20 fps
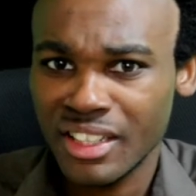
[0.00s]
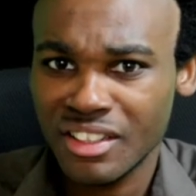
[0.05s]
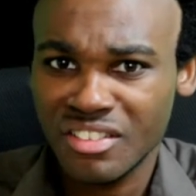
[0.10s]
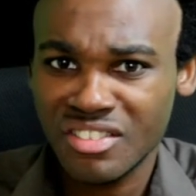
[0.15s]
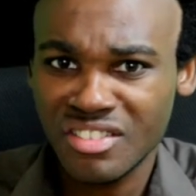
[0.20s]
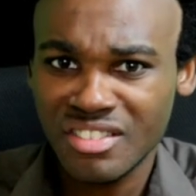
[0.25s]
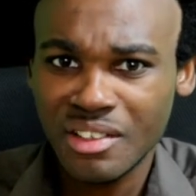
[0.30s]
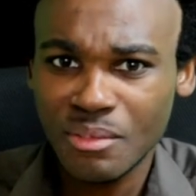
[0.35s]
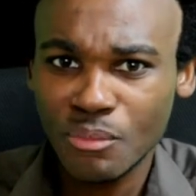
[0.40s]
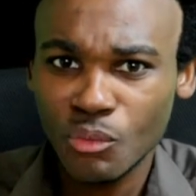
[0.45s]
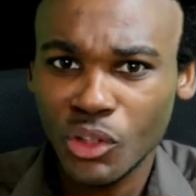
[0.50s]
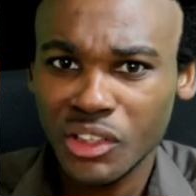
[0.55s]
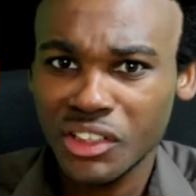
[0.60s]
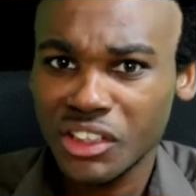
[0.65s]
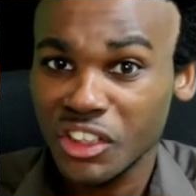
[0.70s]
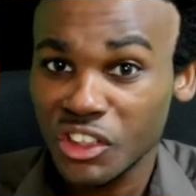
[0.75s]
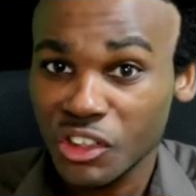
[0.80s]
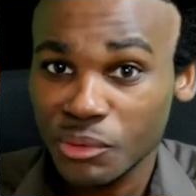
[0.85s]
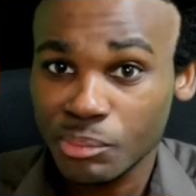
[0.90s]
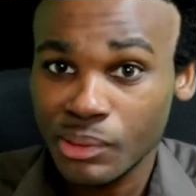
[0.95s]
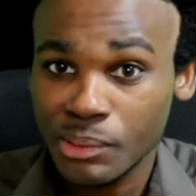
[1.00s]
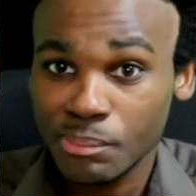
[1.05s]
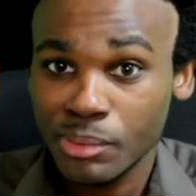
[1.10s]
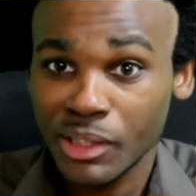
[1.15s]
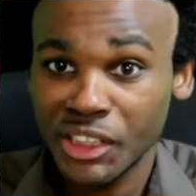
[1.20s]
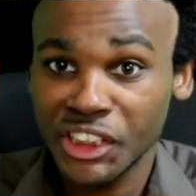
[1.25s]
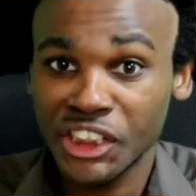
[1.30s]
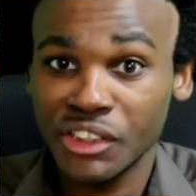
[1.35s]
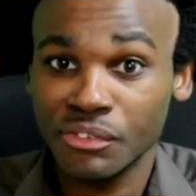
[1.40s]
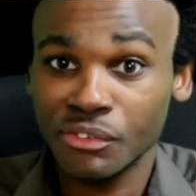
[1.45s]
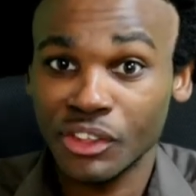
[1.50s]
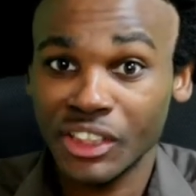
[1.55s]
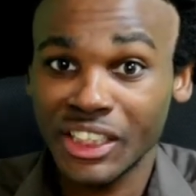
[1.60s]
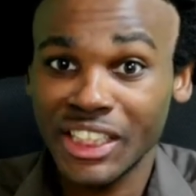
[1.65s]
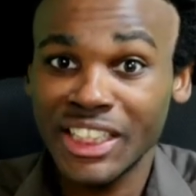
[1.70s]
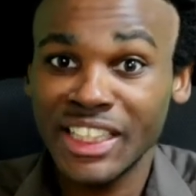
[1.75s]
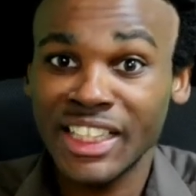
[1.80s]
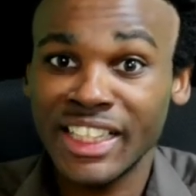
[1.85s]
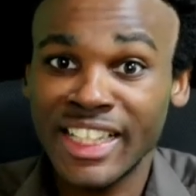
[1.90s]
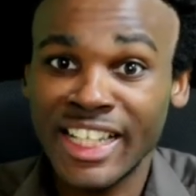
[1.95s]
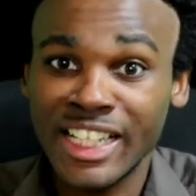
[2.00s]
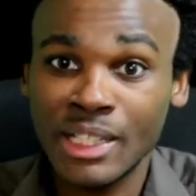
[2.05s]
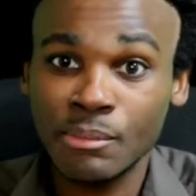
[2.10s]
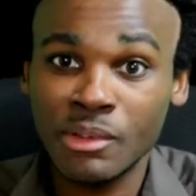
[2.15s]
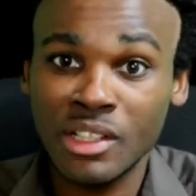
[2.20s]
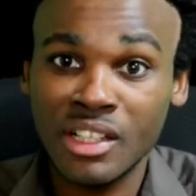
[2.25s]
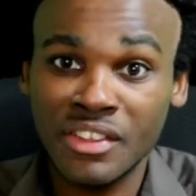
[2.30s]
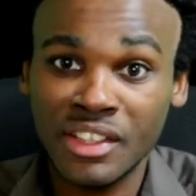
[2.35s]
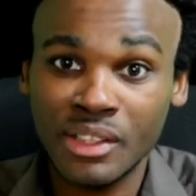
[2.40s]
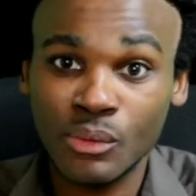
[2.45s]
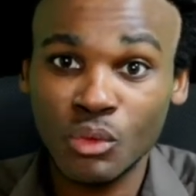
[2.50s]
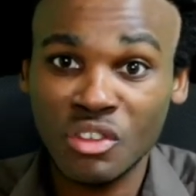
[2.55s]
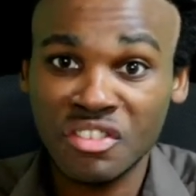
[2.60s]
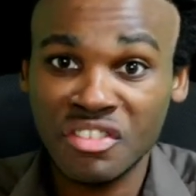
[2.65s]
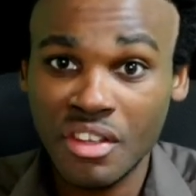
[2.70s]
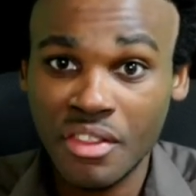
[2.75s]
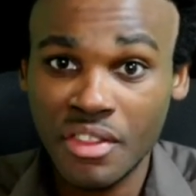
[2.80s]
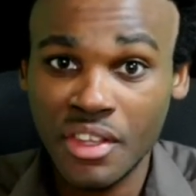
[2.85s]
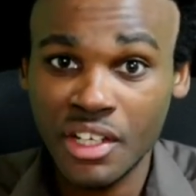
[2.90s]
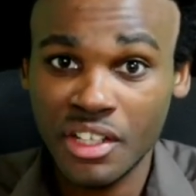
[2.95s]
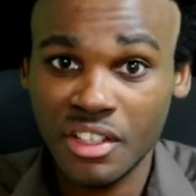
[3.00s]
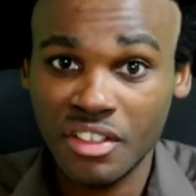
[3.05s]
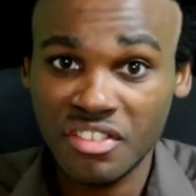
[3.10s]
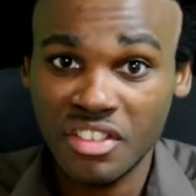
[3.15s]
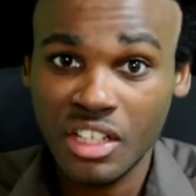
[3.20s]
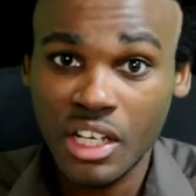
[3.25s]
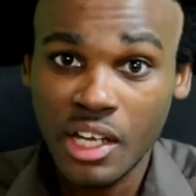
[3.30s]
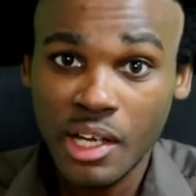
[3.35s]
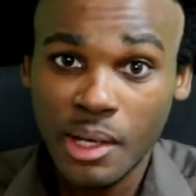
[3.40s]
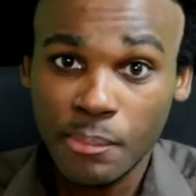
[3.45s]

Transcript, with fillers: that someone could be punished for killing an animal that wasn't theirs,